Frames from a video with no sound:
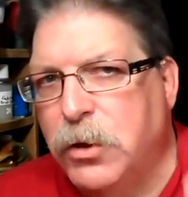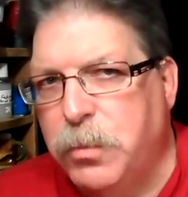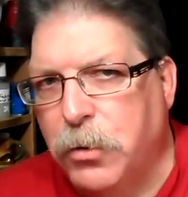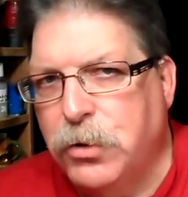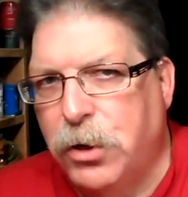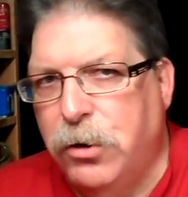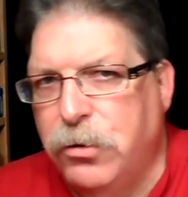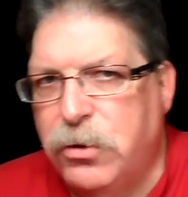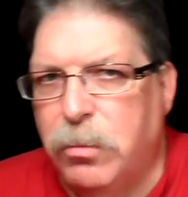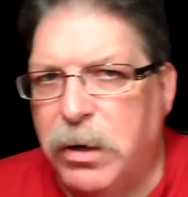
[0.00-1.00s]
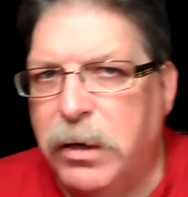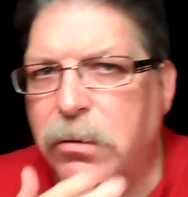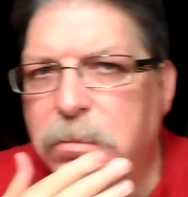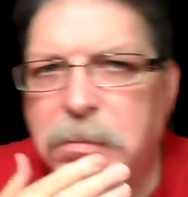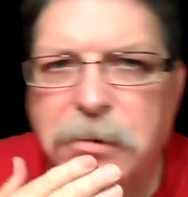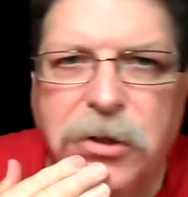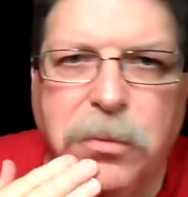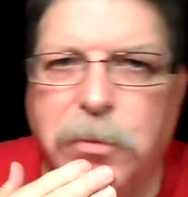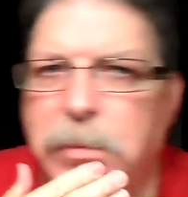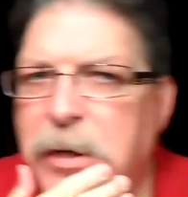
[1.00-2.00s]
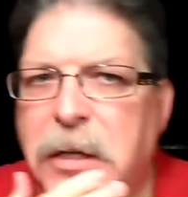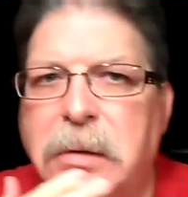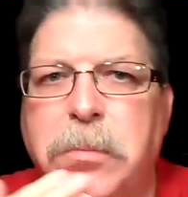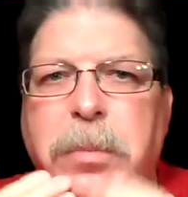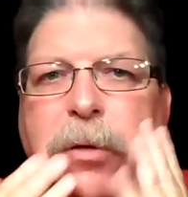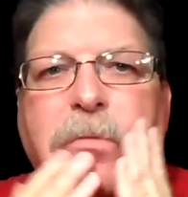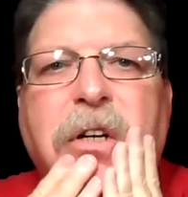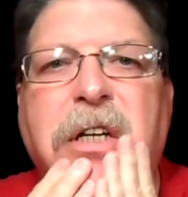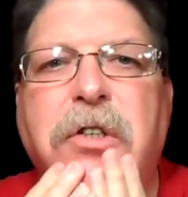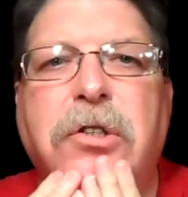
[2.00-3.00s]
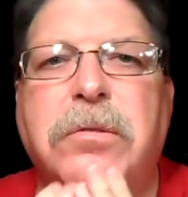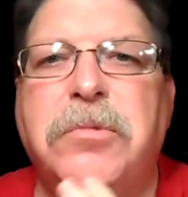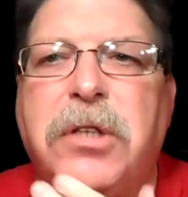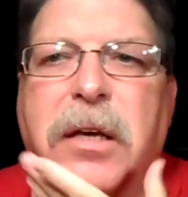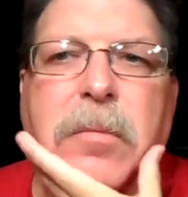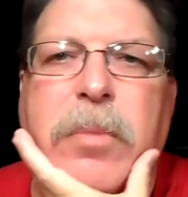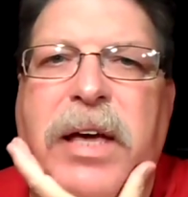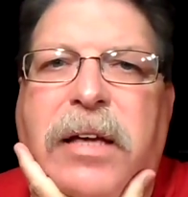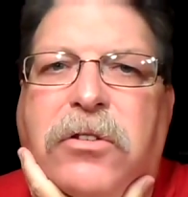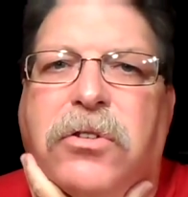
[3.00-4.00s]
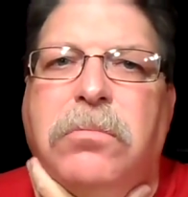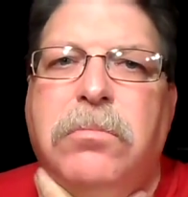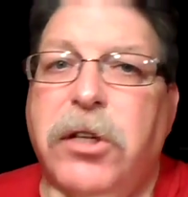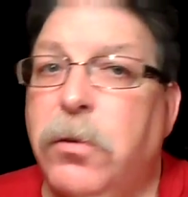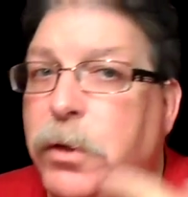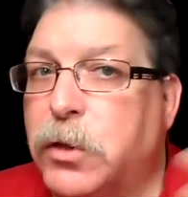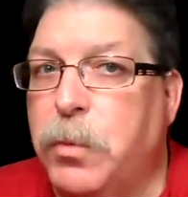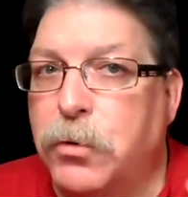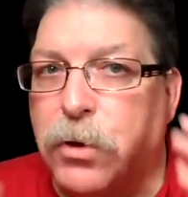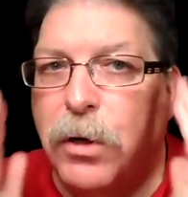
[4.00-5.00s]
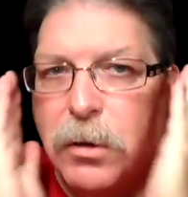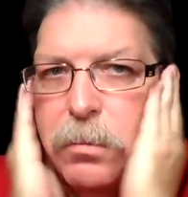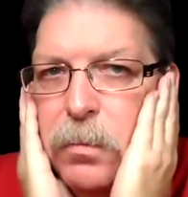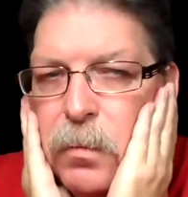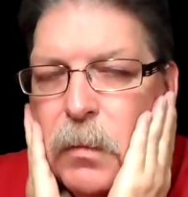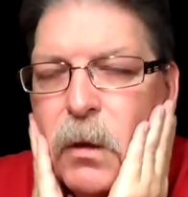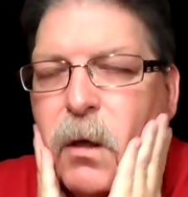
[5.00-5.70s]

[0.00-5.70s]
Did what it's supposed to do. Some beard reduction. Second pass did what it's supposed to do.